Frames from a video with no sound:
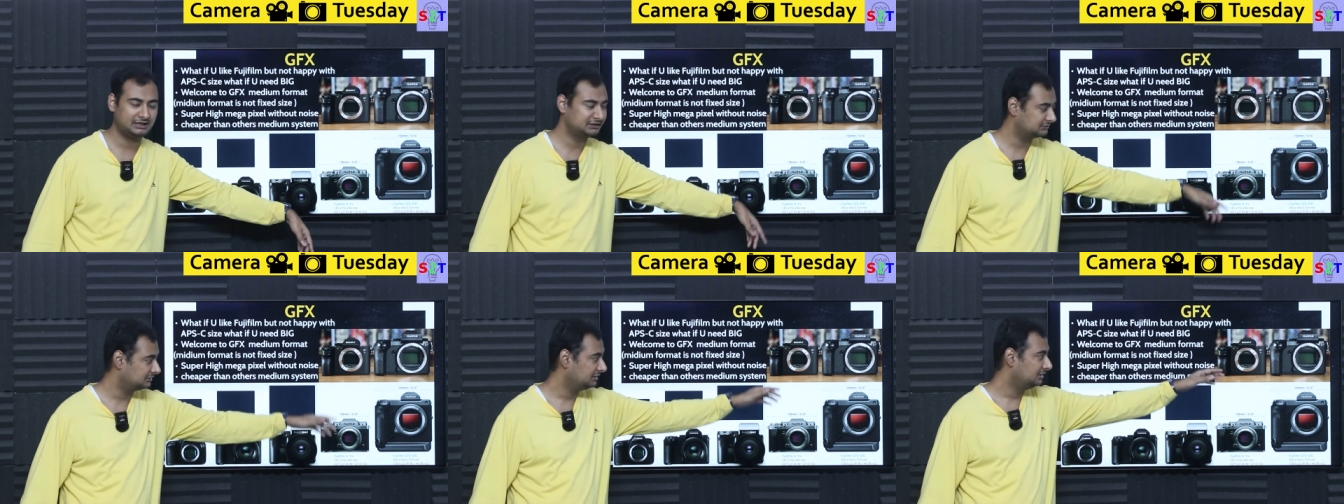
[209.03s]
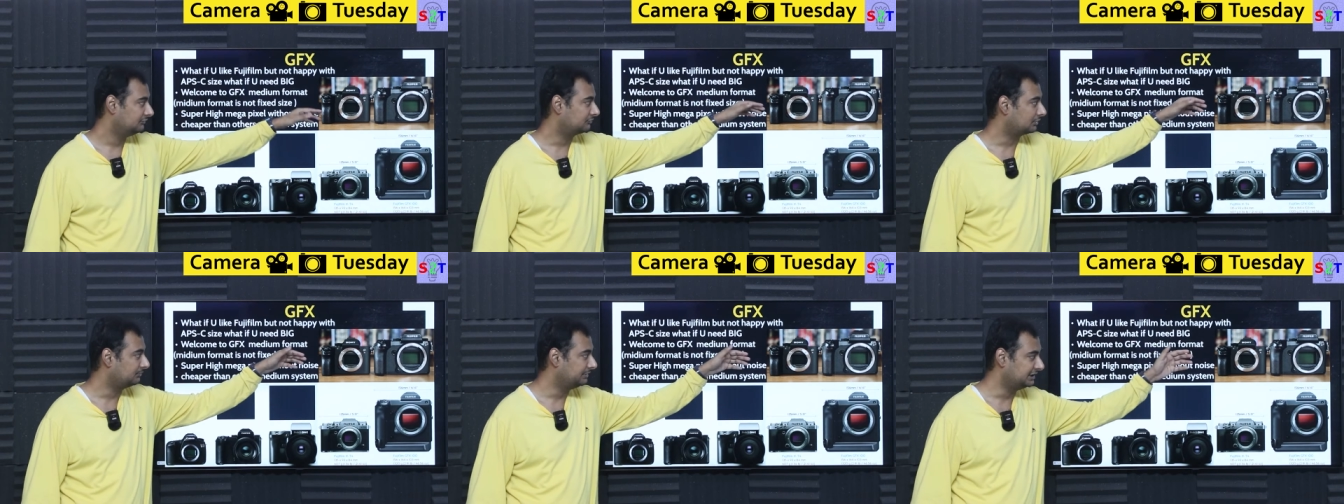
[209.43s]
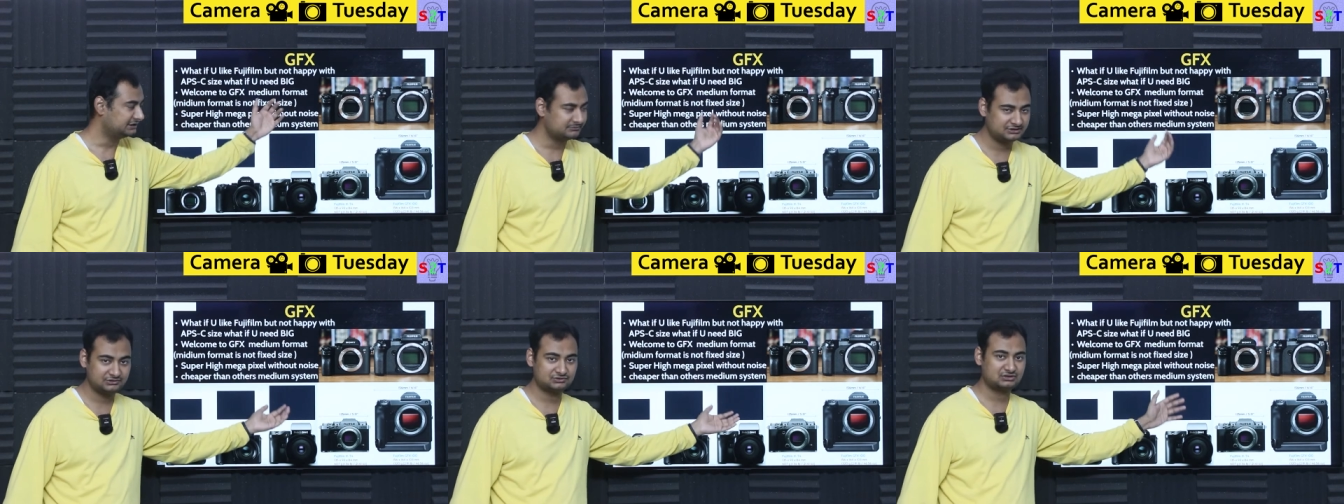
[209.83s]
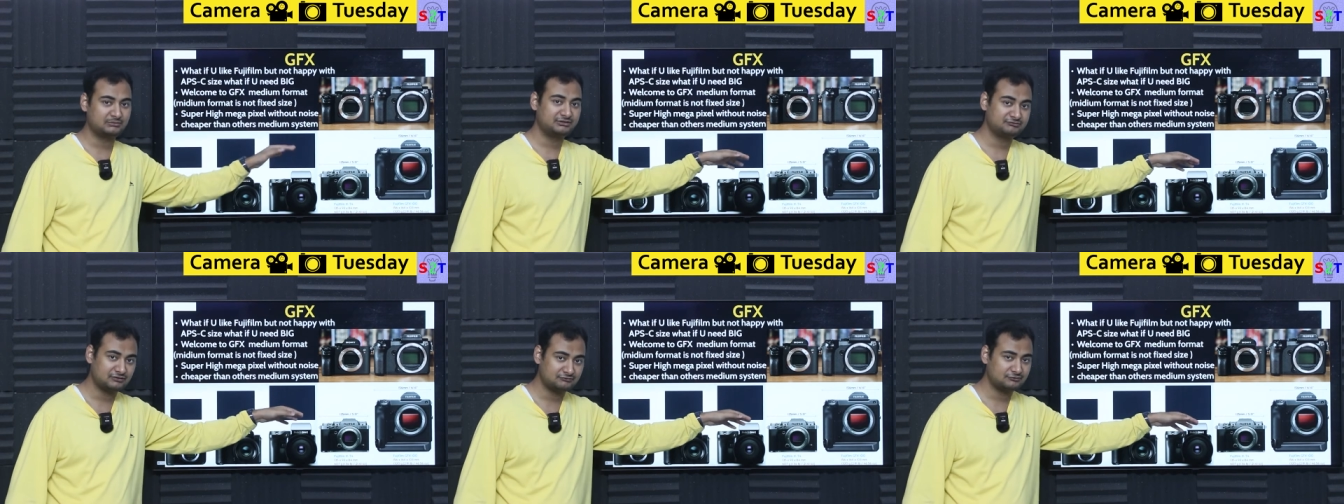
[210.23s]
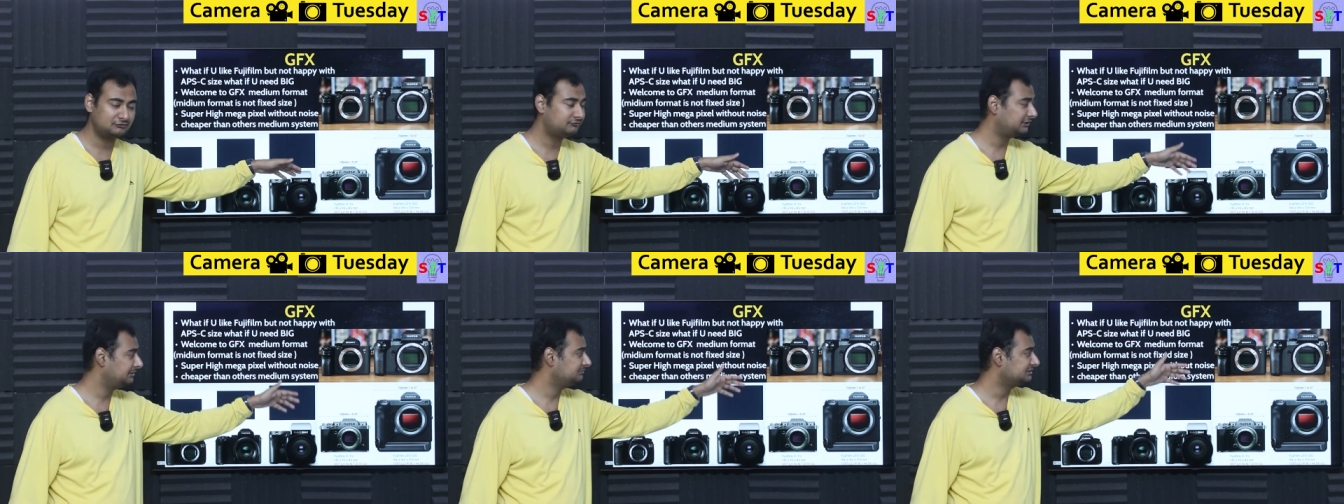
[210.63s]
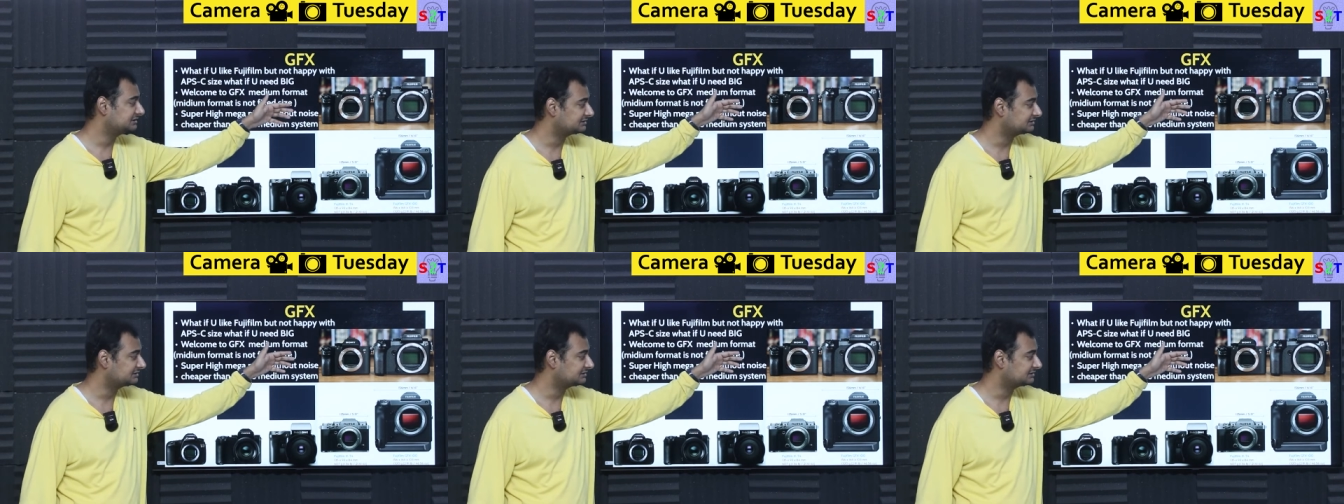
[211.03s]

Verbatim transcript: And from anybody who's coming from full frame,